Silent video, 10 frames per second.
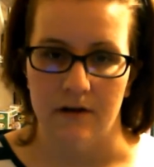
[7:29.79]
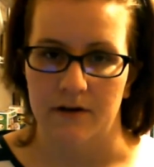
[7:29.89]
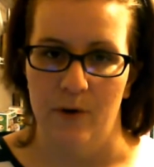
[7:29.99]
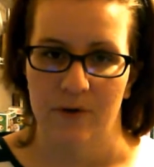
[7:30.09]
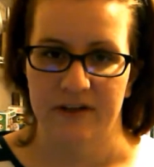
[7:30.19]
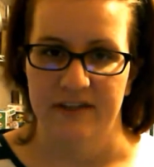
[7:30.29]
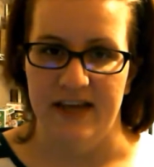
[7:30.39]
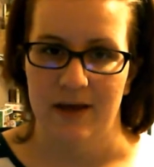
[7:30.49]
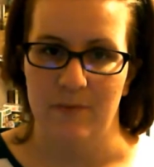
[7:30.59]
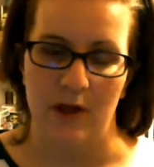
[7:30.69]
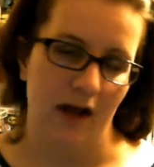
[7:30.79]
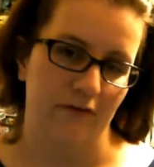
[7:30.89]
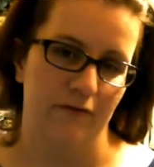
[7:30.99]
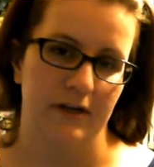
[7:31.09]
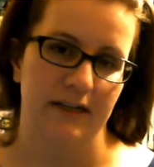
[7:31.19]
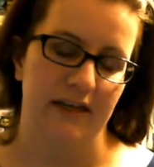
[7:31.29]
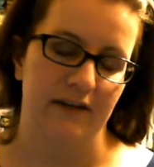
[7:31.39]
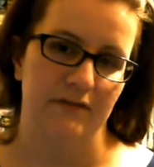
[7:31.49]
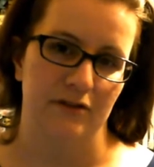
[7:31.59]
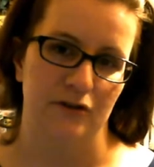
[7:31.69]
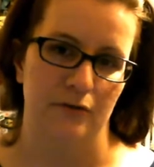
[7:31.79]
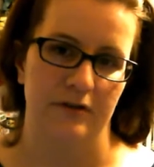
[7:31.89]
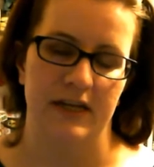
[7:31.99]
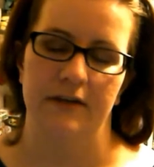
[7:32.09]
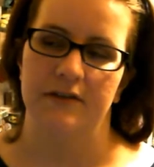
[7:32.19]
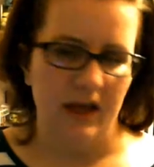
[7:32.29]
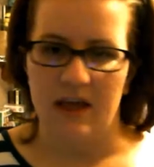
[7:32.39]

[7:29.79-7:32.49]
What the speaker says: no one to take him in after he leaves the Short Tales.